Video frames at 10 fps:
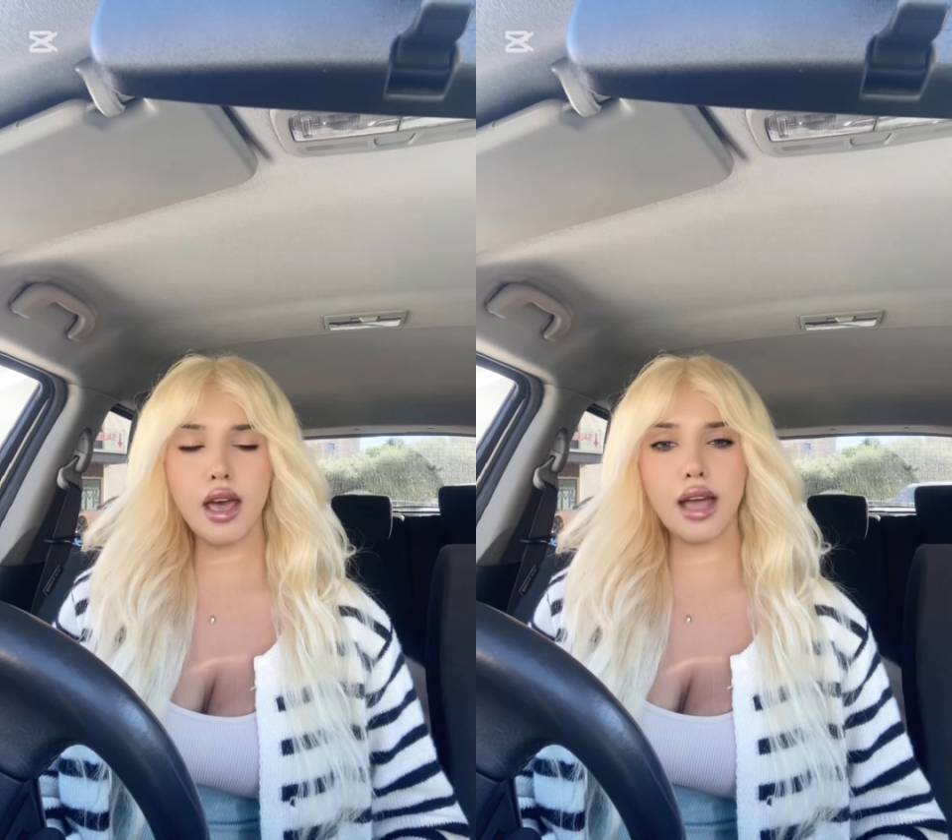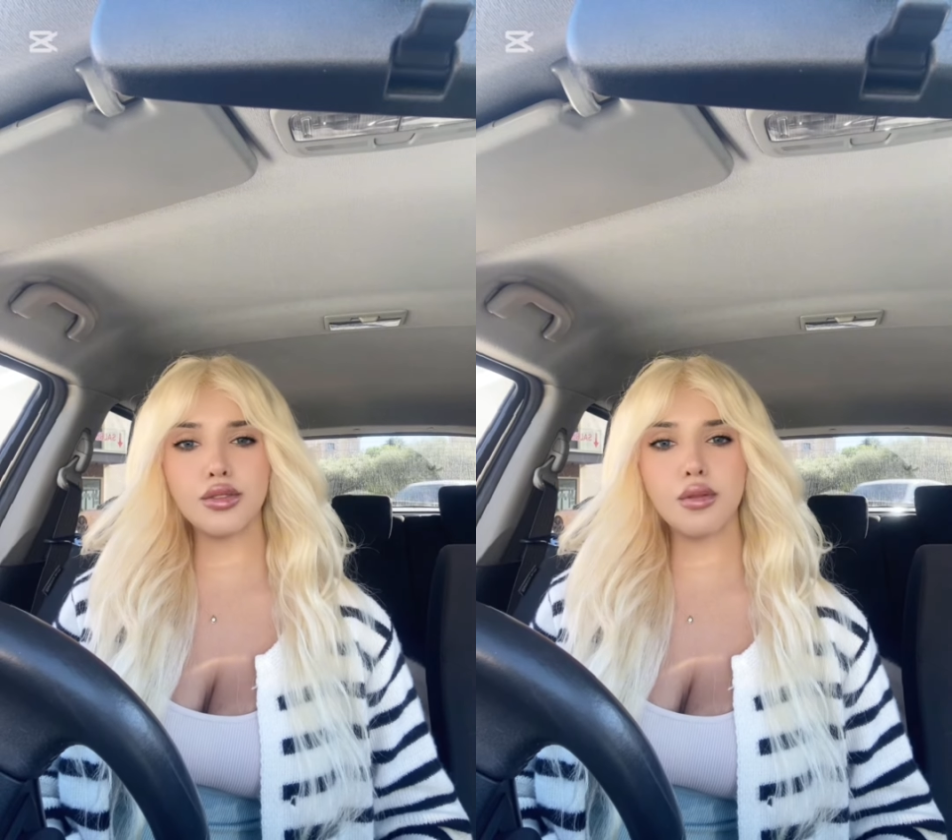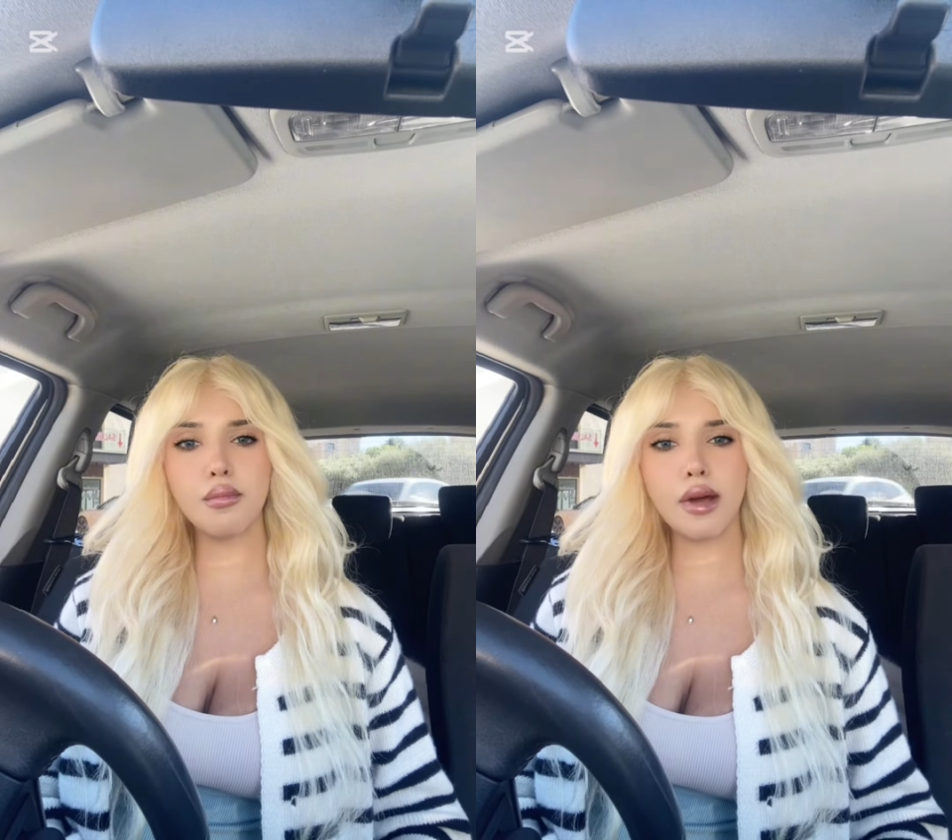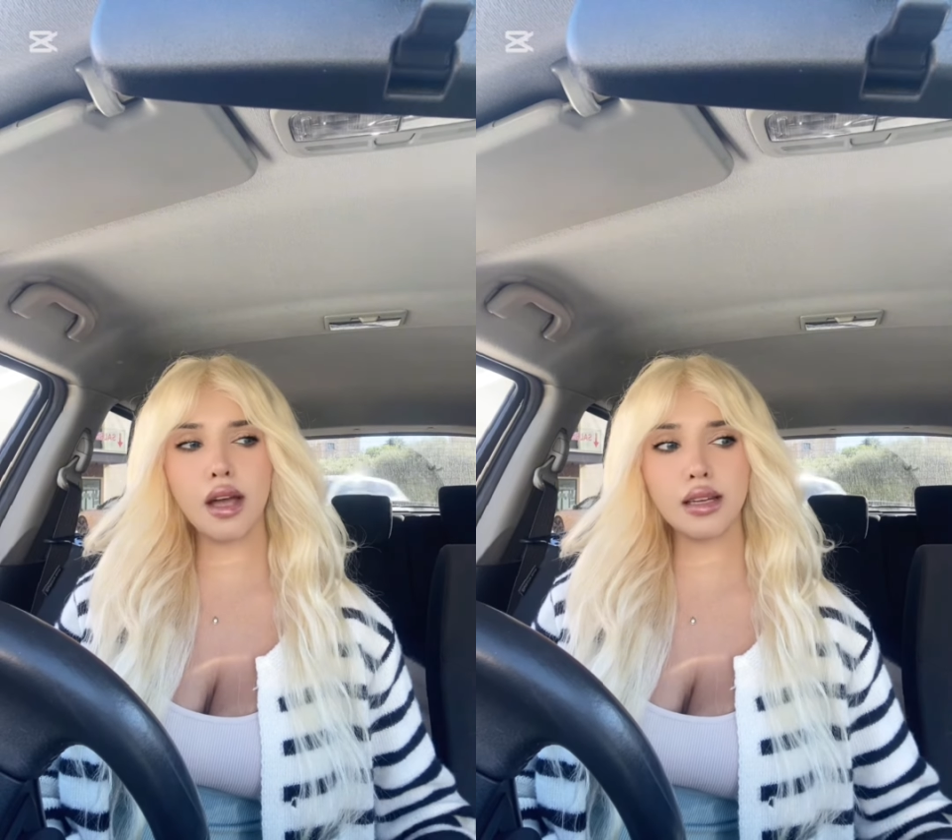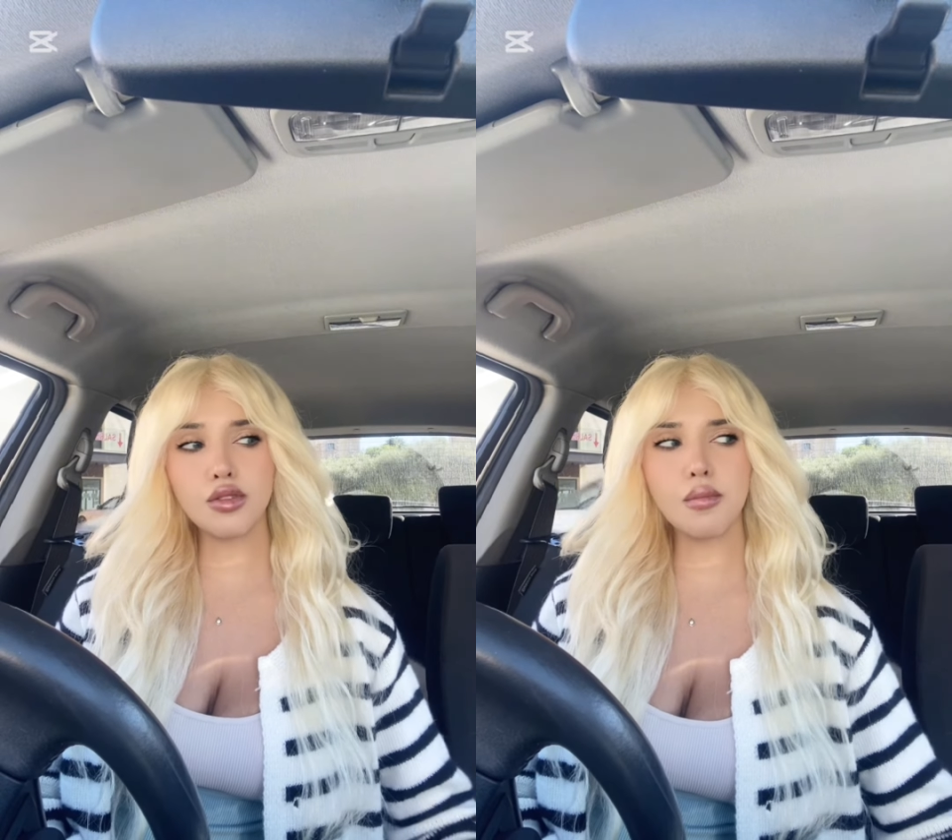and
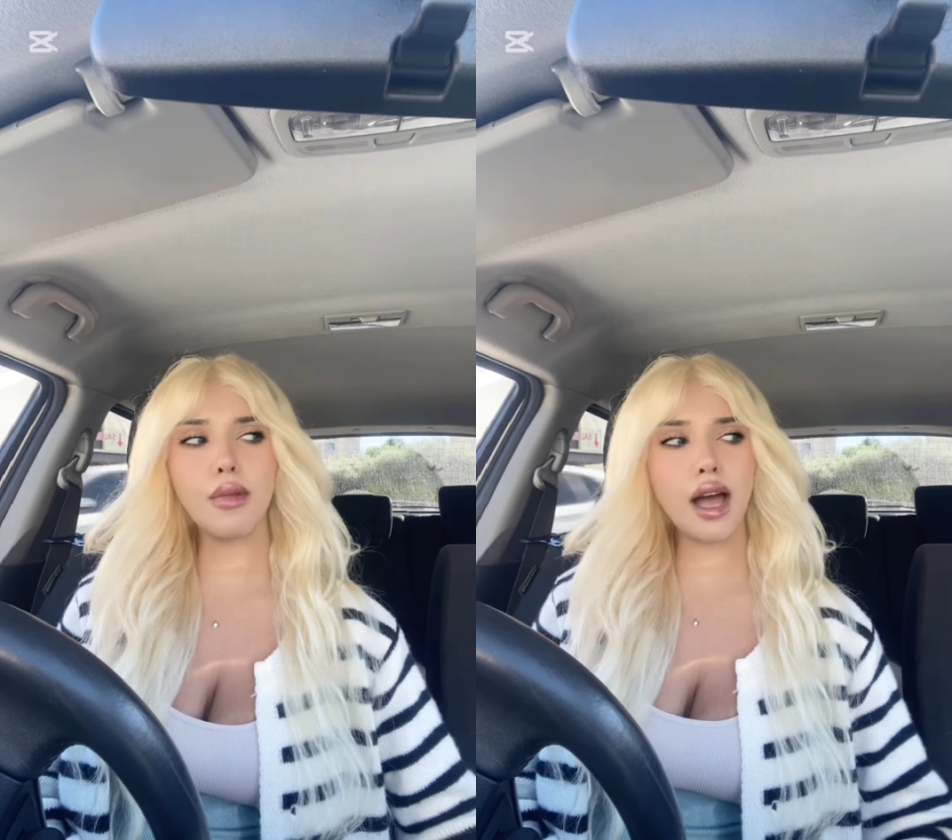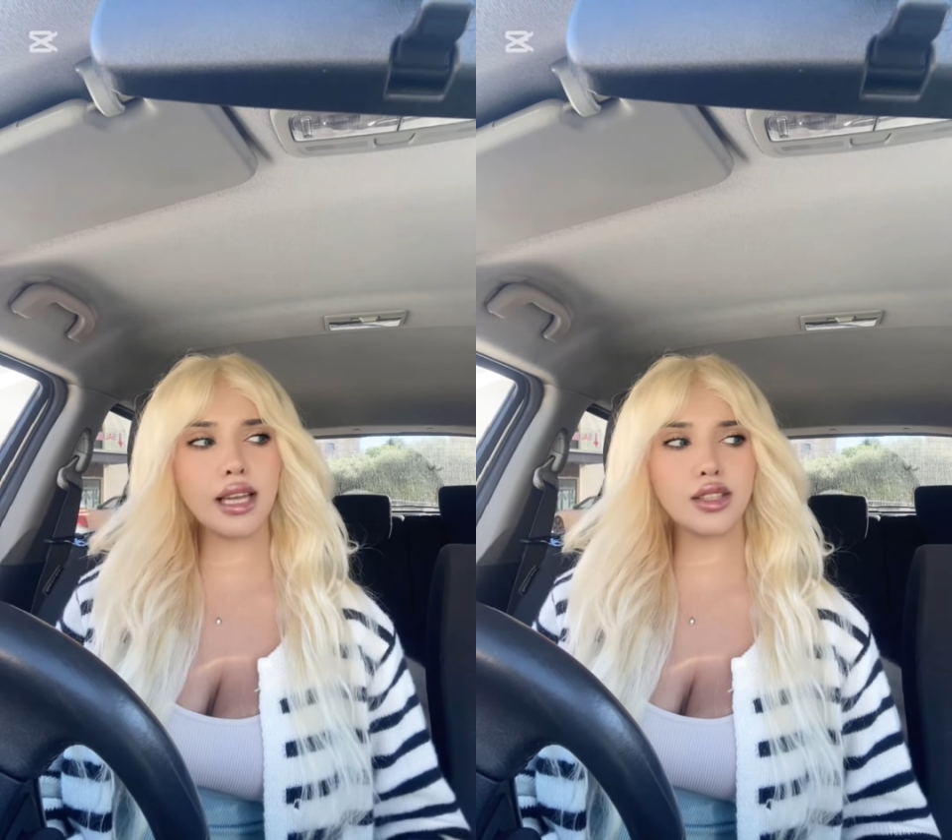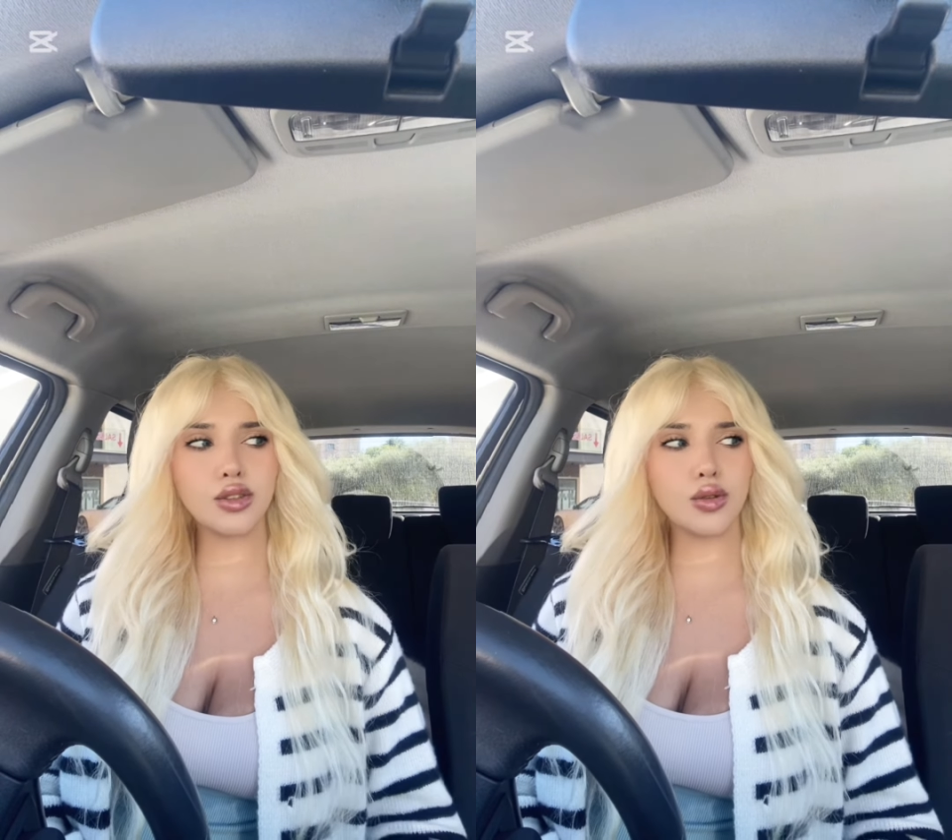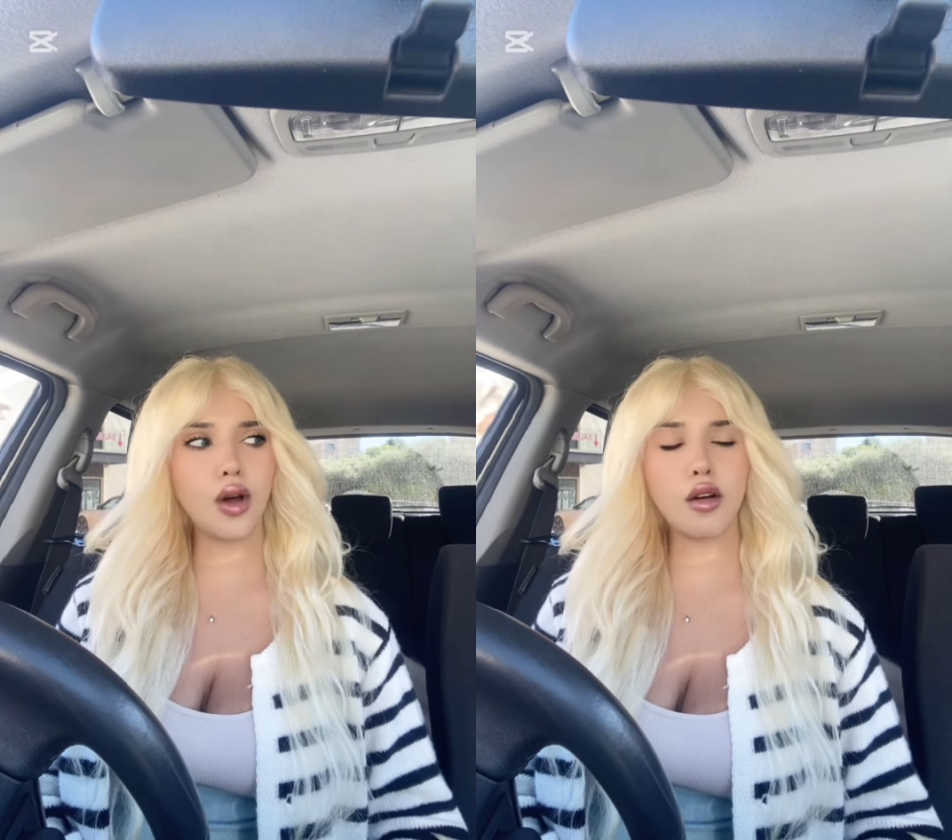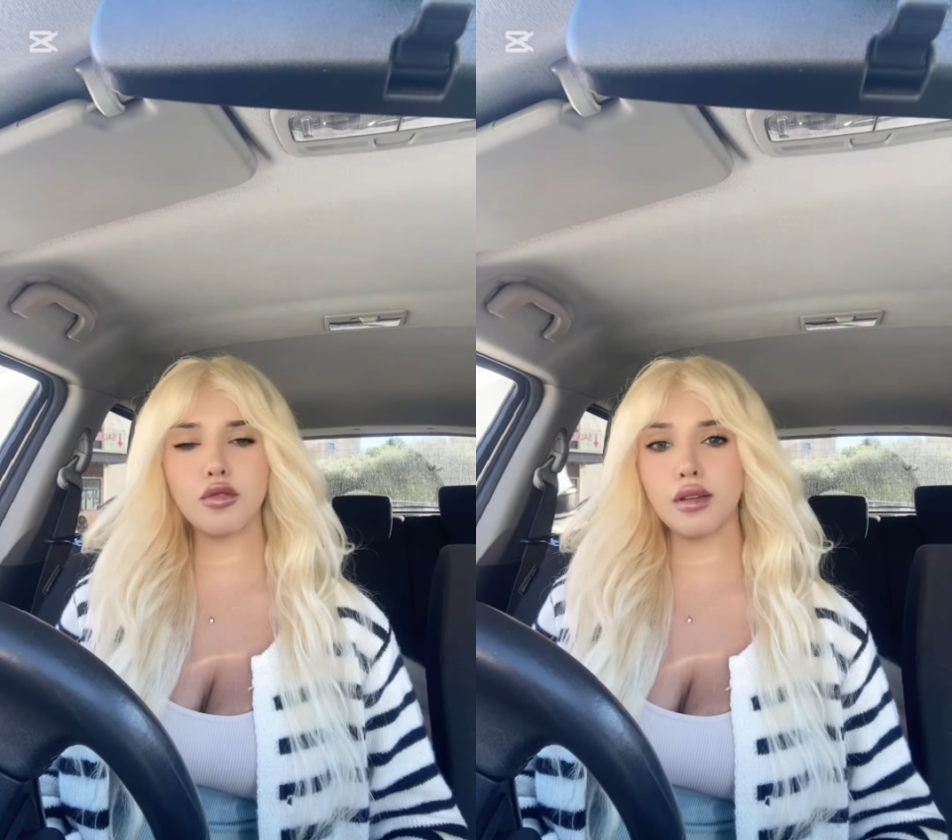reminds you how